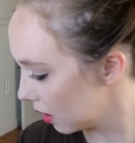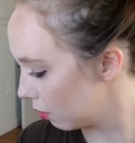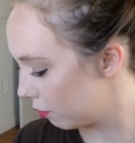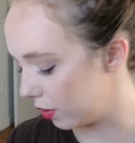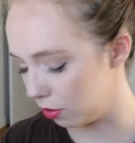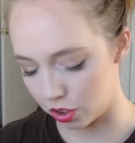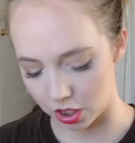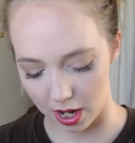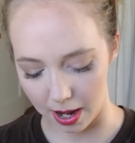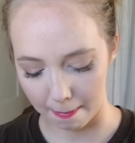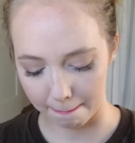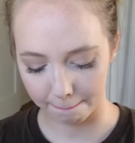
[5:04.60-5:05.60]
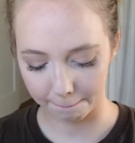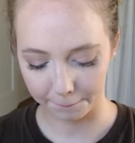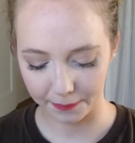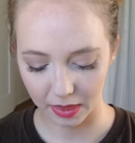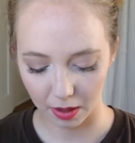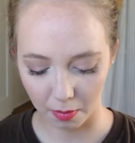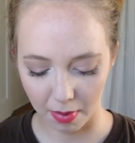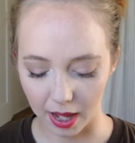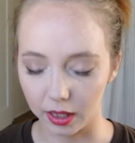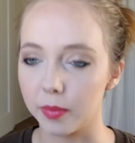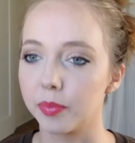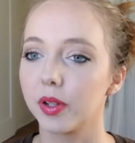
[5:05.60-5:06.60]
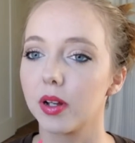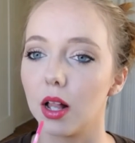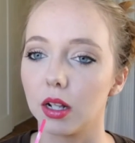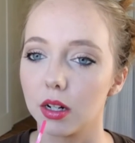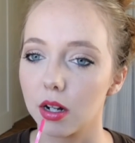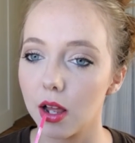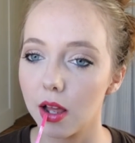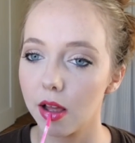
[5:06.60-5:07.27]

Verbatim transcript: Fuchsia matte lip color.